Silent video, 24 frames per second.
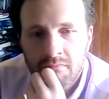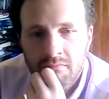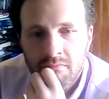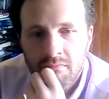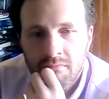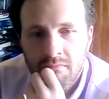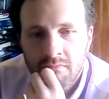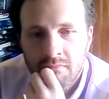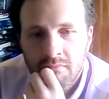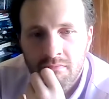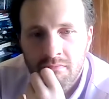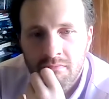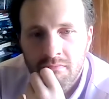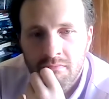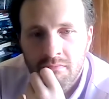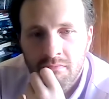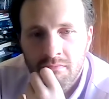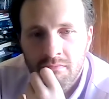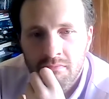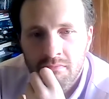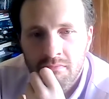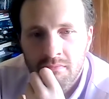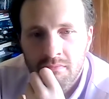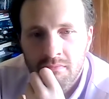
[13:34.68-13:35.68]

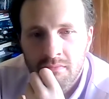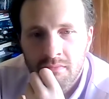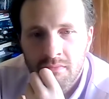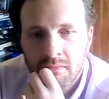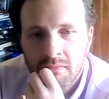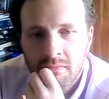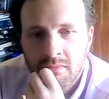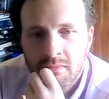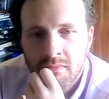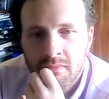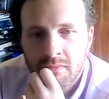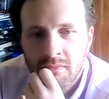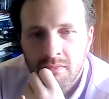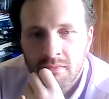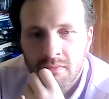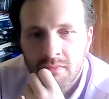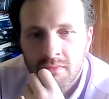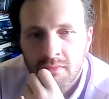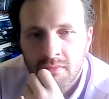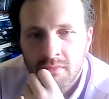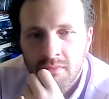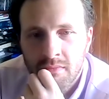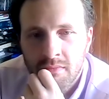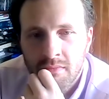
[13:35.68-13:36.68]

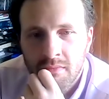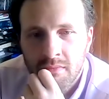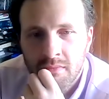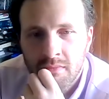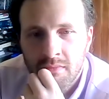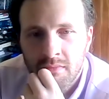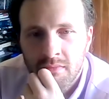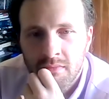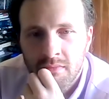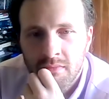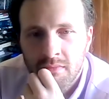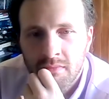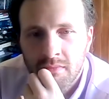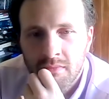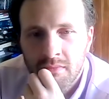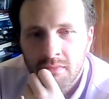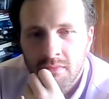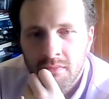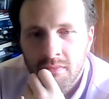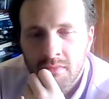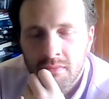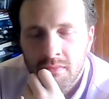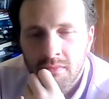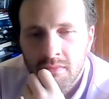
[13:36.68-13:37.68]

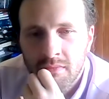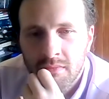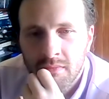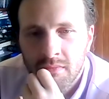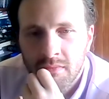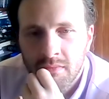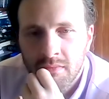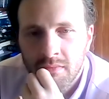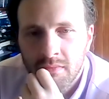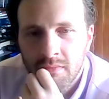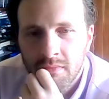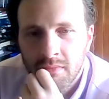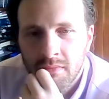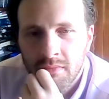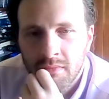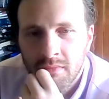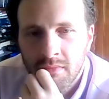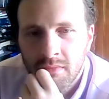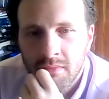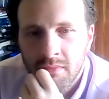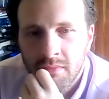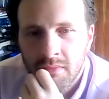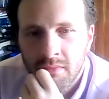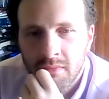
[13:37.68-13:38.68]

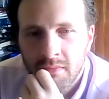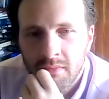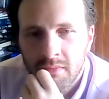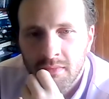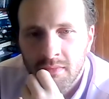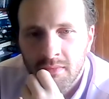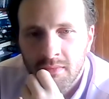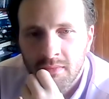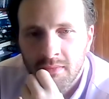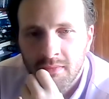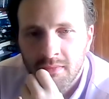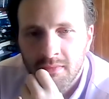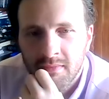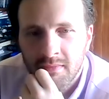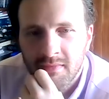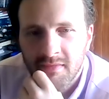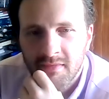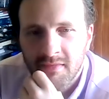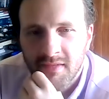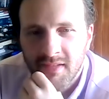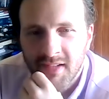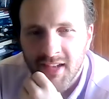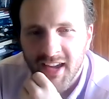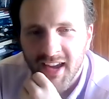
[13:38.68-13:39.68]

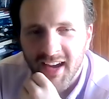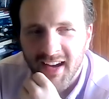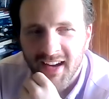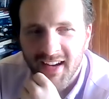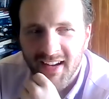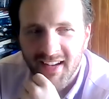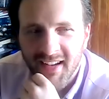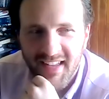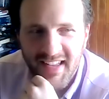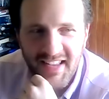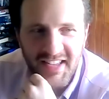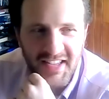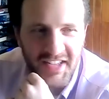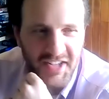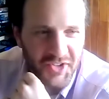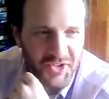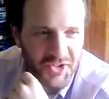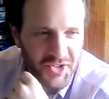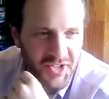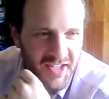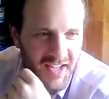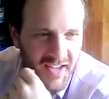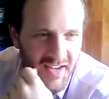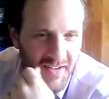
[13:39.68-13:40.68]

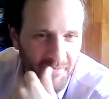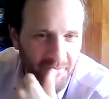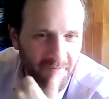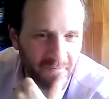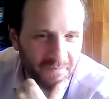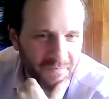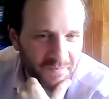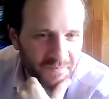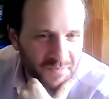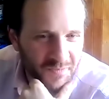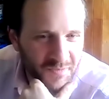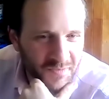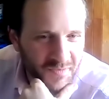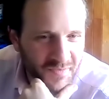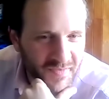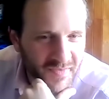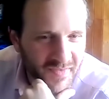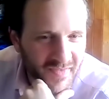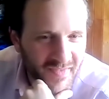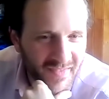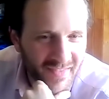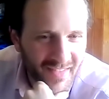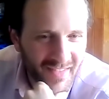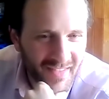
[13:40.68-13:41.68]

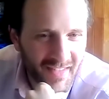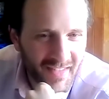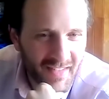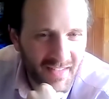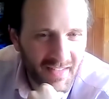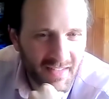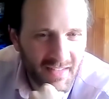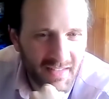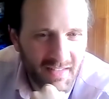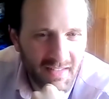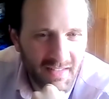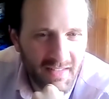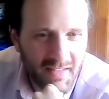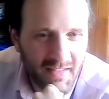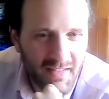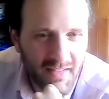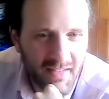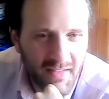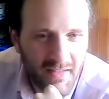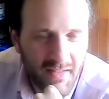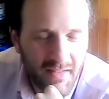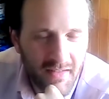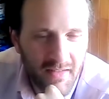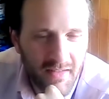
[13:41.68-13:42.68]
This person isn't speaking.